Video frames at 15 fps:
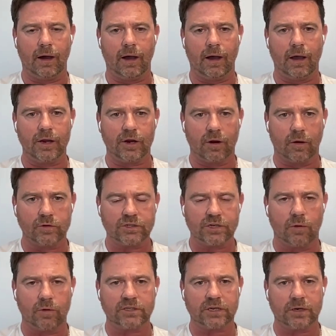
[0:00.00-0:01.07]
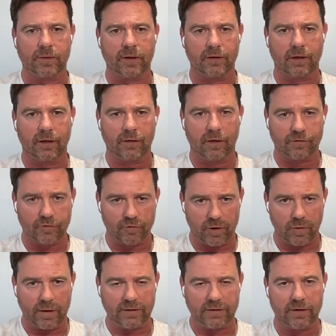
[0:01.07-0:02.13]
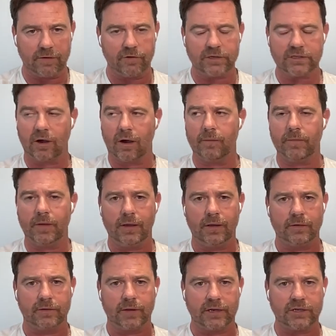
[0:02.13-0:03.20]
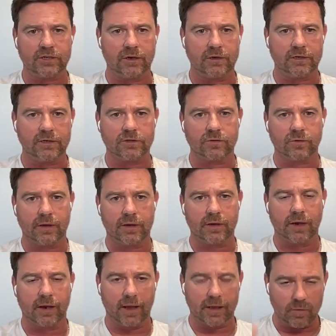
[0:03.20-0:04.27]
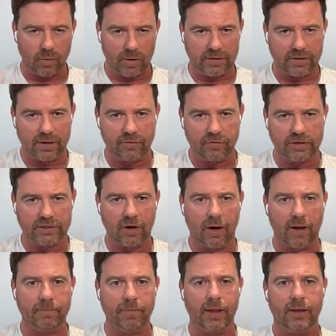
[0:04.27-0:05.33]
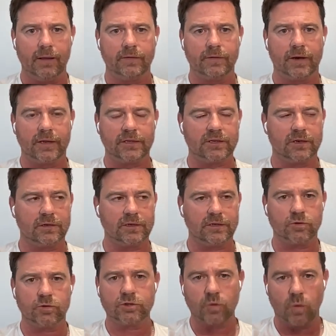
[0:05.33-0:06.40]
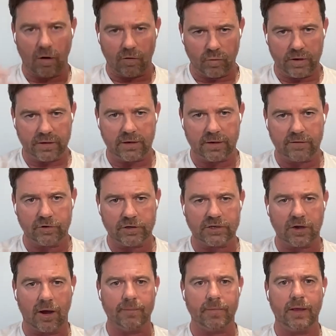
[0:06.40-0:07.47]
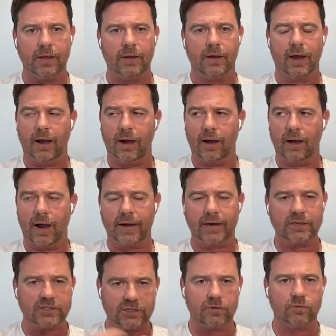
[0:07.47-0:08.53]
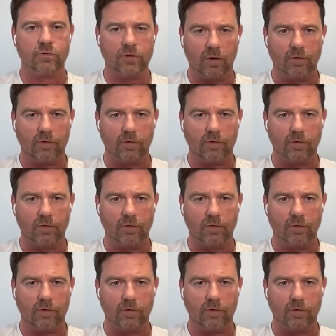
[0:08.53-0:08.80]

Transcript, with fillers: you know I was told it's going to be a, a three week delivery time. Then it turned into a, an eight week delivery time. Then it turned into a 12 week delivery time uh, and it's still not